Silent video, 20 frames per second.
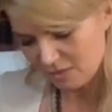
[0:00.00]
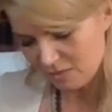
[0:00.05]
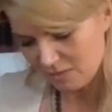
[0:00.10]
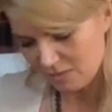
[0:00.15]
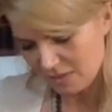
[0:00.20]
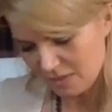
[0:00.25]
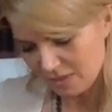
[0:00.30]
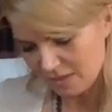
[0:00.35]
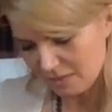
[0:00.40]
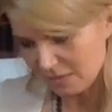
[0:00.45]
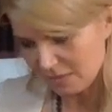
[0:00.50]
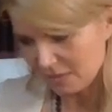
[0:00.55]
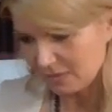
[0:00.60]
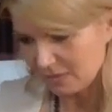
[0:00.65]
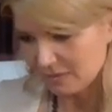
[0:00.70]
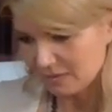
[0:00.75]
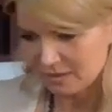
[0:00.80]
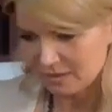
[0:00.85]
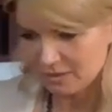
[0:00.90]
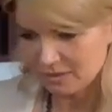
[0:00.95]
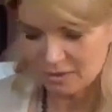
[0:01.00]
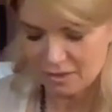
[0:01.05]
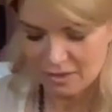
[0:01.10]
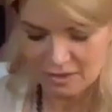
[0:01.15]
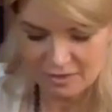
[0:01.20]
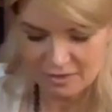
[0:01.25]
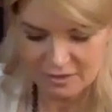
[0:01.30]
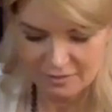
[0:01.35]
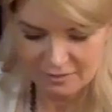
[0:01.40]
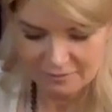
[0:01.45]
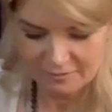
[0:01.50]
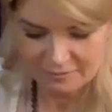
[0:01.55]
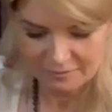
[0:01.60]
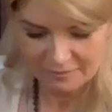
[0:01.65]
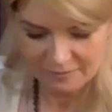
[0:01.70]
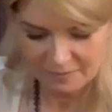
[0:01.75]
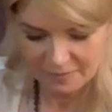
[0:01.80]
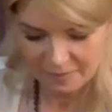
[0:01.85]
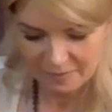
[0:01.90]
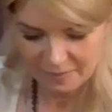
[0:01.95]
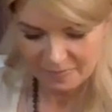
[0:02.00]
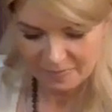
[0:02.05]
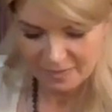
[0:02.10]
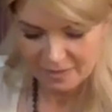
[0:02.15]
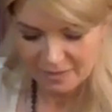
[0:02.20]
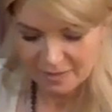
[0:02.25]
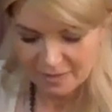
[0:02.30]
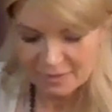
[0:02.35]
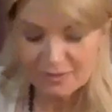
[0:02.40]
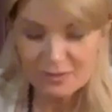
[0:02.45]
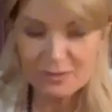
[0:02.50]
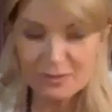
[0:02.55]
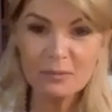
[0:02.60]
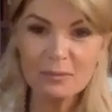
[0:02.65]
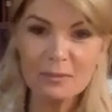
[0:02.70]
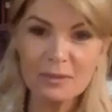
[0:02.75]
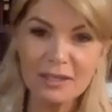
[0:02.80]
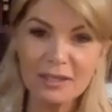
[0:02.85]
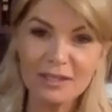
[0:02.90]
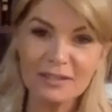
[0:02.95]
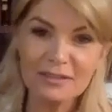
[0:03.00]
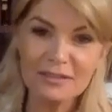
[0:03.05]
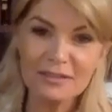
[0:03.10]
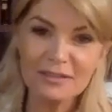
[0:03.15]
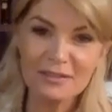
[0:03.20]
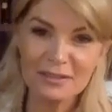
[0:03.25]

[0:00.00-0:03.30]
open it up and look at the card. Thank you so much.